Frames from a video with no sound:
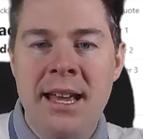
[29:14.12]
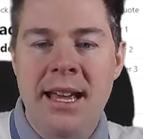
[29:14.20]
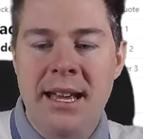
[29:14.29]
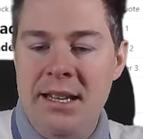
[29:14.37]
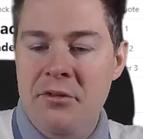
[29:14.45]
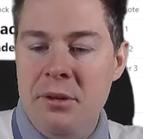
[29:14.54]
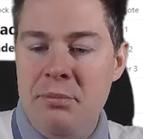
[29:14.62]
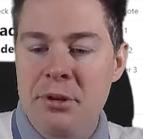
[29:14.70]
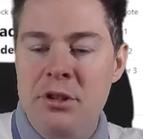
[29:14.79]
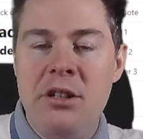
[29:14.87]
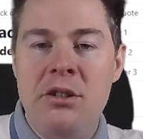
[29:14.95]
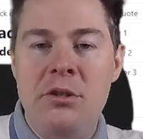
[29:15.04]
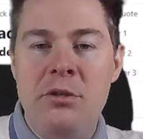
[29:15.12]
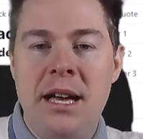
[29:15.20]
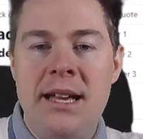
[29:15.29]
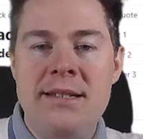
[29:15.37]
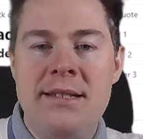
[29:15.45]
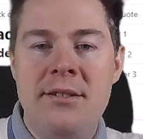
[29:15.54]
And if we put two
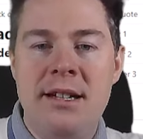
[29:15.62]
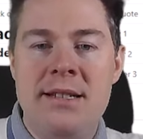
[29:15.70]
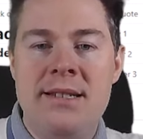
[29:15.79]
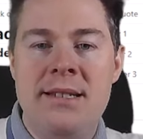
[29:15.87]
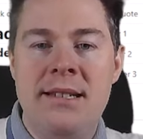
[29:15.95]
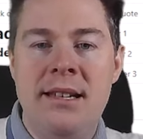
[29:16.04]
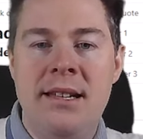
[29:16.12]
asterisks